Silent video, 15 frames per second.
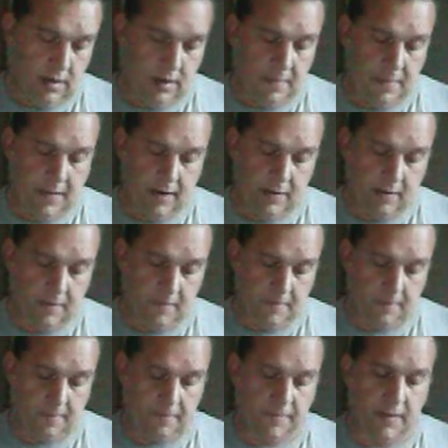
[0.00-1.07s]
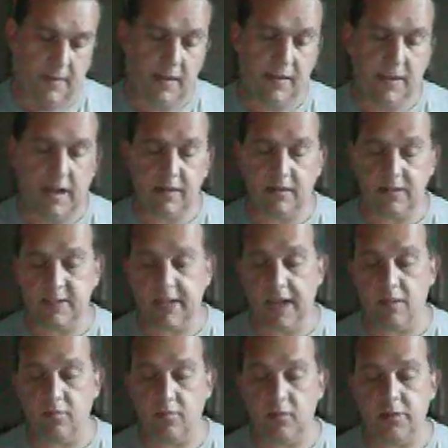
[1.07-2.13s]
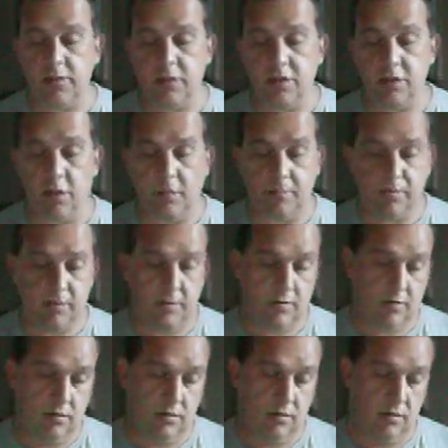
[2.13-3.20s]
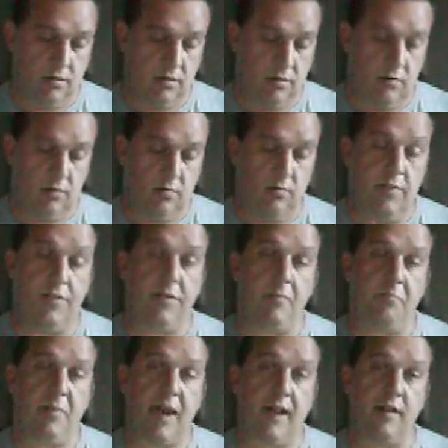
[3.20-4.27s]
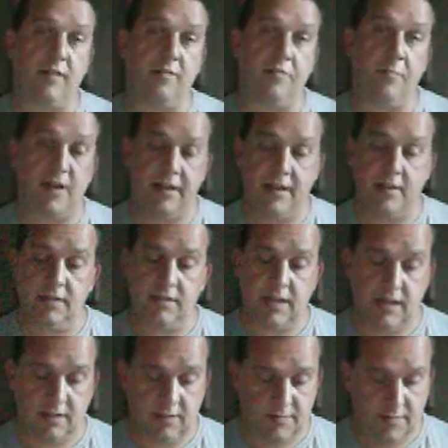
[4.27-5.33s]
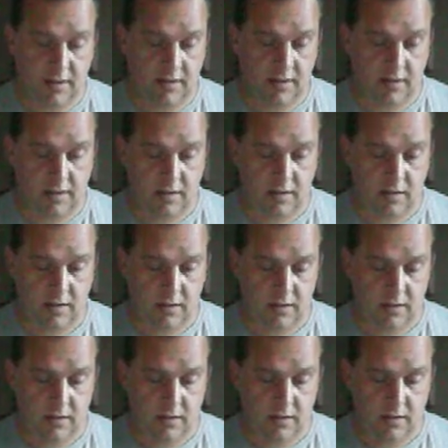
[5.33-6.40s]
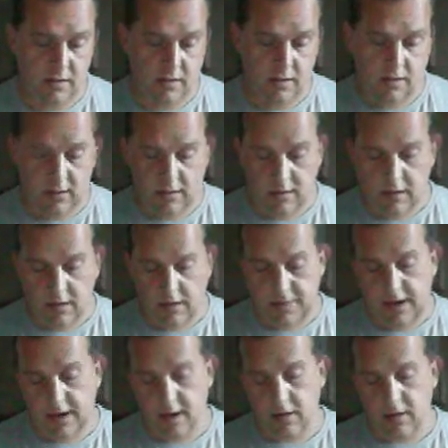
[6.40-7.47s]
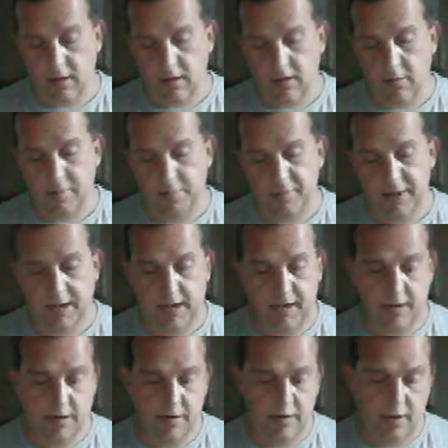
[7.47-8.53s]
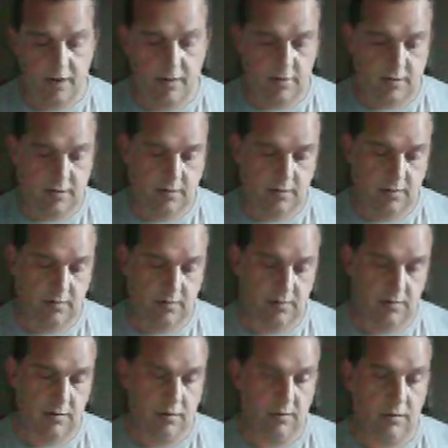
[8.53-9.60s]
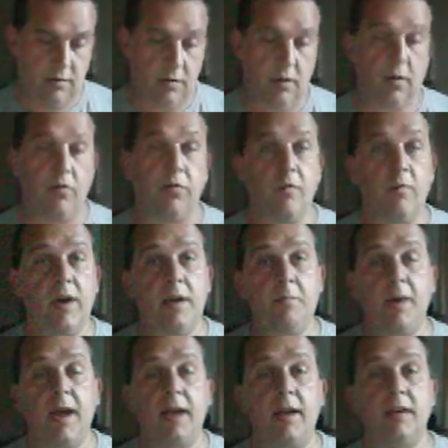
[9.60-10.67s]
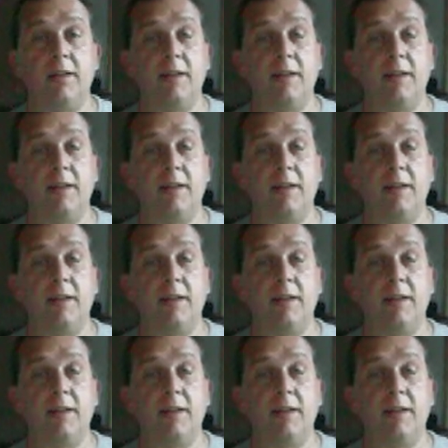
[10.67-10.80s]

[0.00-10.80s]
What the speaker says: and then kind of downward chop with the back of my index finger, and then up picking a note on the way back.